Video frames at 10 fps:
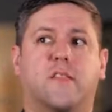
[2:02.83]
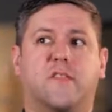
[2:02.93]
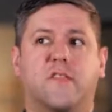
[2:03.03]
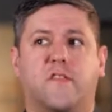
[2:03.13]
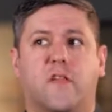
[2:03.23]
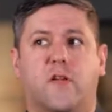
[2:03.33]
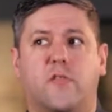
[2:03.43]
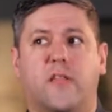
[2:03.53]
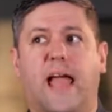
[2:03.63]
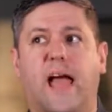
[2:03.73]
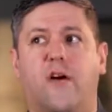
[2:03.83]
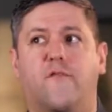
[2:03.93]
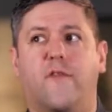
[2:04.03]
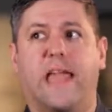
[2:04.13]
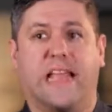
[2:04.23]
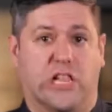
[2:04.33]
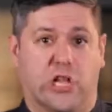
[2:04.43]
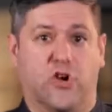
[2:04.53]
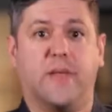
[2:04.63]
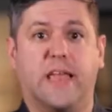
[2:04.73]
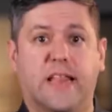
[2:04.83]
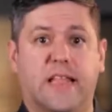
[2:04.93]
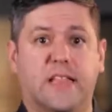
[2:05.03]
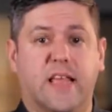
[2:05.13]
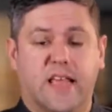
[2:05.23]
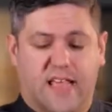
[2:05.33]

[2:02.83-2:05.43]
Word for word: doesn't necessarily have a clear beginning.